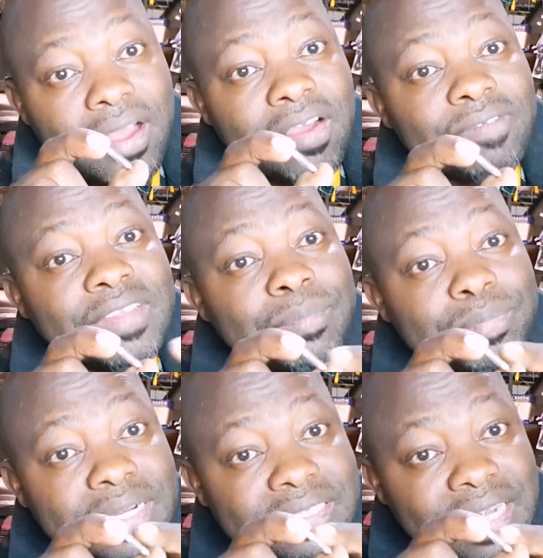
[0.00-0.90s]
of the
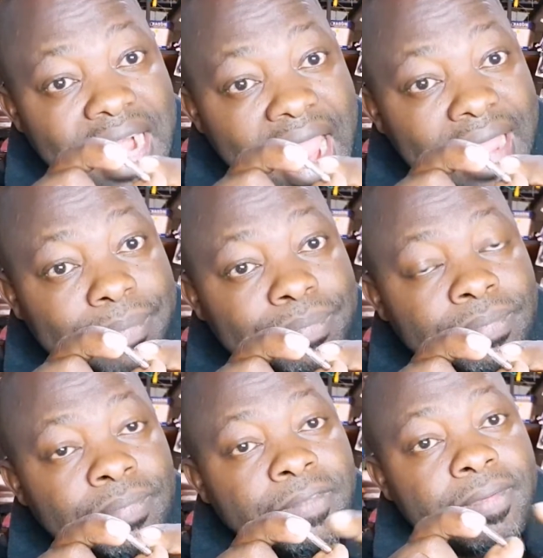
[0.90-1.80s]
prescribed
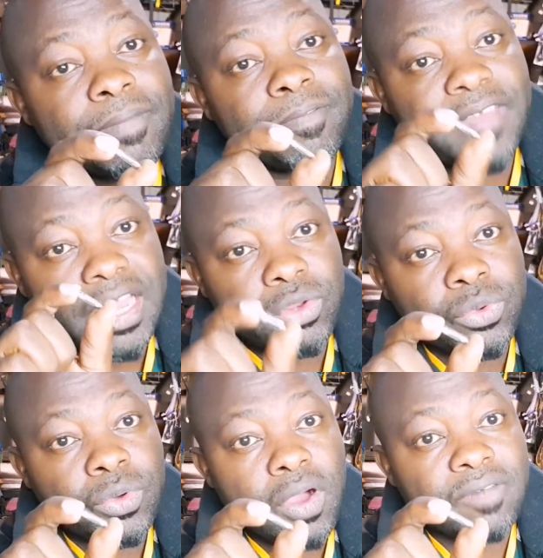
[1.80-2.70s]

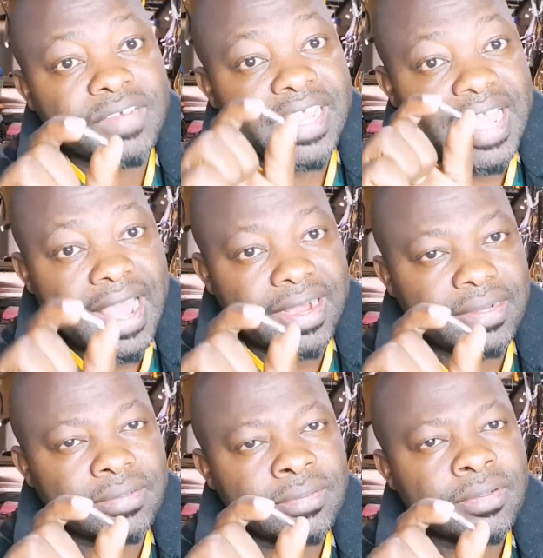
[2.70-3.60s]
value of the current.
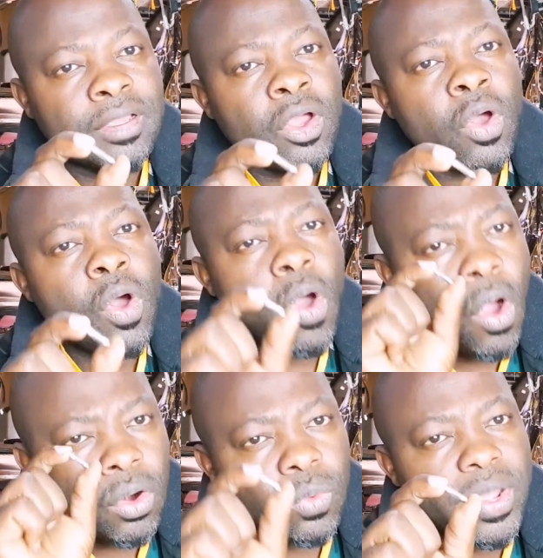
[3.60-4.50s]

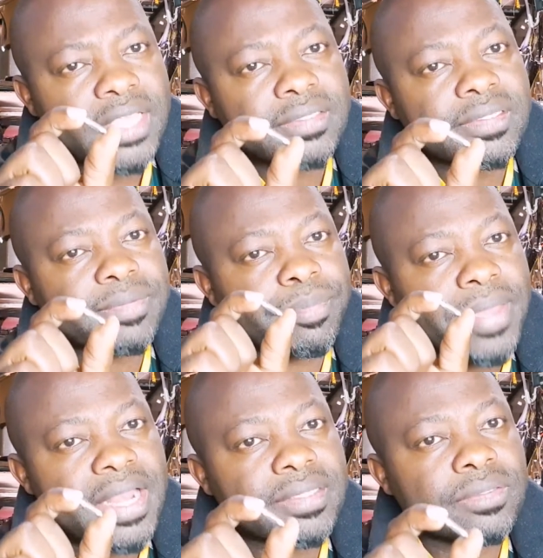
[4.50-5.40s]
Always
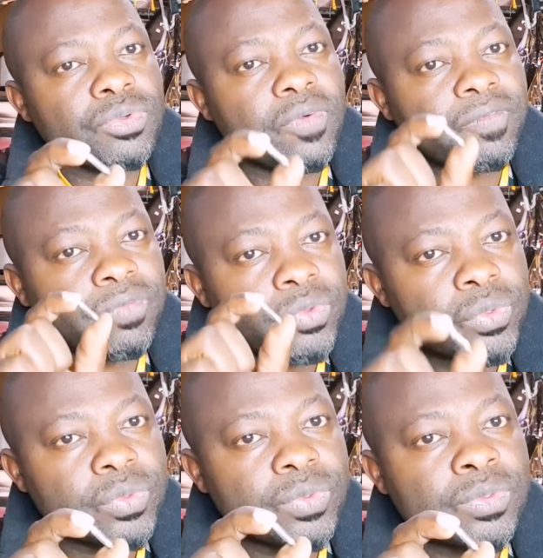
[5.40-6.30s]
replace your
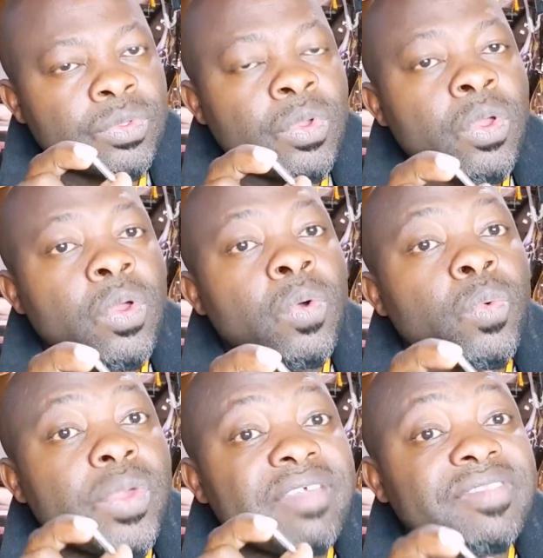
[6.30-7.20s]
fuse
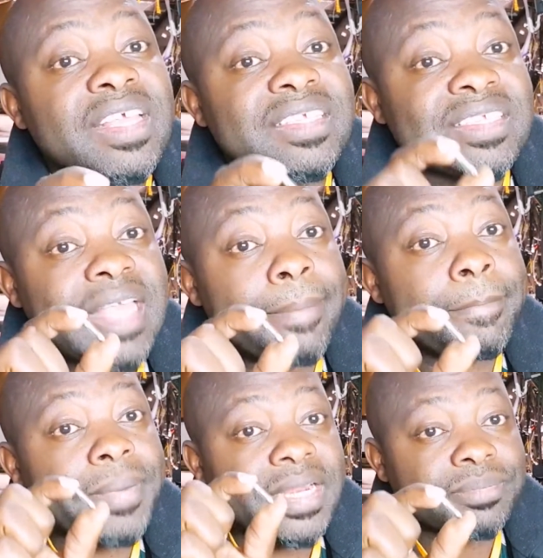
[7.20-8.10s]
with the same
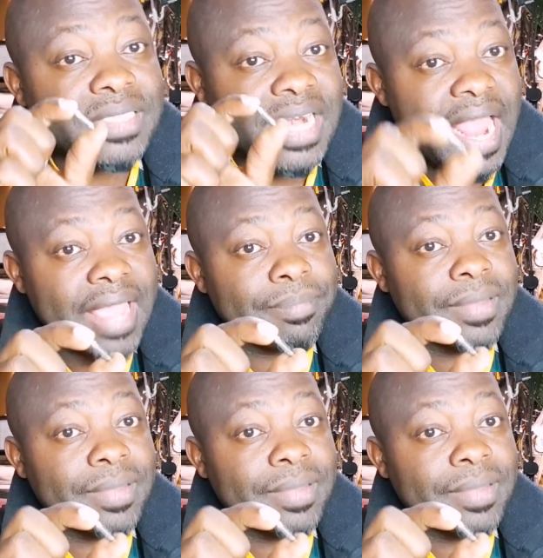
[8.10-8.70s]
prescribed